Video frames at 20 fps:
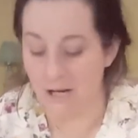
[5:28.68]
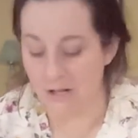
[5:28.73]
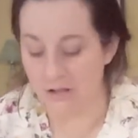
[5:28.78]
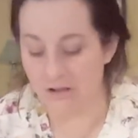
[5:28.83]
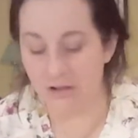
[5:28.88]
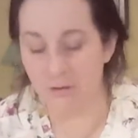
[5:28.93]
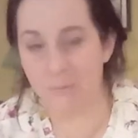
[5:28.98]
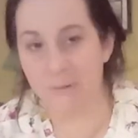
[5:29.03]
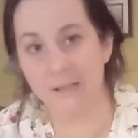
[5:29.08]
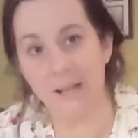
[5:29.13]

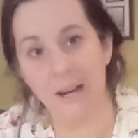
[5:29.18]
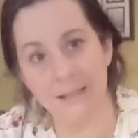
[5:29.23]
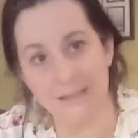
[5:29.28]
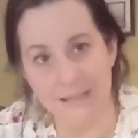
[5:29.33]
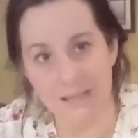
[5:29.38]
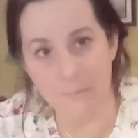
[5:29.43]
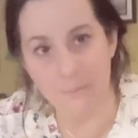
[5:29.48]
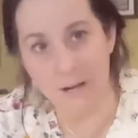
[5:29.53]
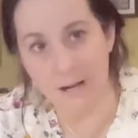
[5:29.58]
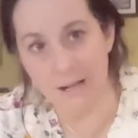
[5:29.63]
So when the
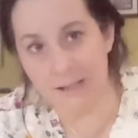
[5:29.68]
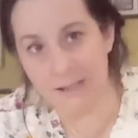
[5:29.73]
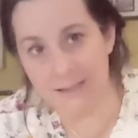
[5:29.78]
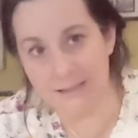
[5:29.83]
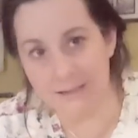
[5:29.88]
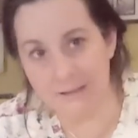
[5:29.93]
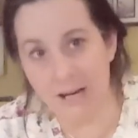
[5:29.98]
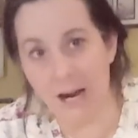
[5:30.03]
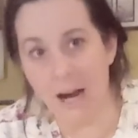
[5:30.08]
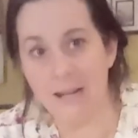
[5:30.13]
IT band
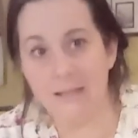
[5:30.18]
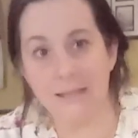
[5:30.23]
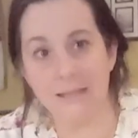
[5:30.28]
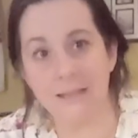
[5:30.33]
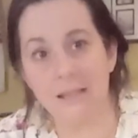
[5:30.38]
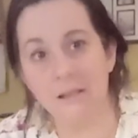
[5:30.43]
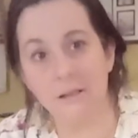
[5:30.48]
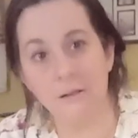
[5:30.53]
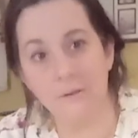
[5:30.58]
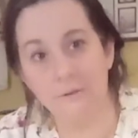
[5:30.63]
gets tight, it's
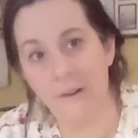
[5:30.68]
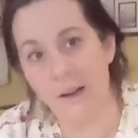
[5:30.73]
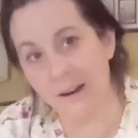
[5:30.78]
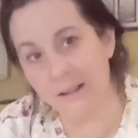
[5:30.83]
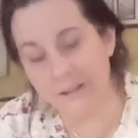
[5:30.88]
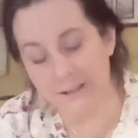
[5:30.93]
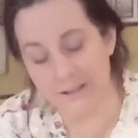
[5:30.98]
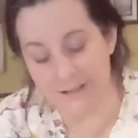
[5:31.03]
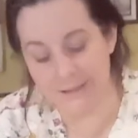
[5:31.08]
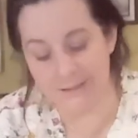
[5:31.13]
going to affect
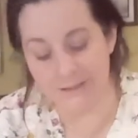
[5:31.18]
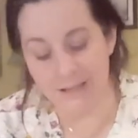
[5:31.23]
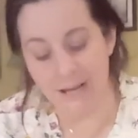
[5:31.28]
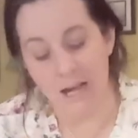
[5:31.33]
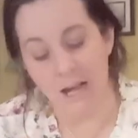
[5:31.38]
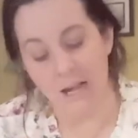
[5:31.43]
this.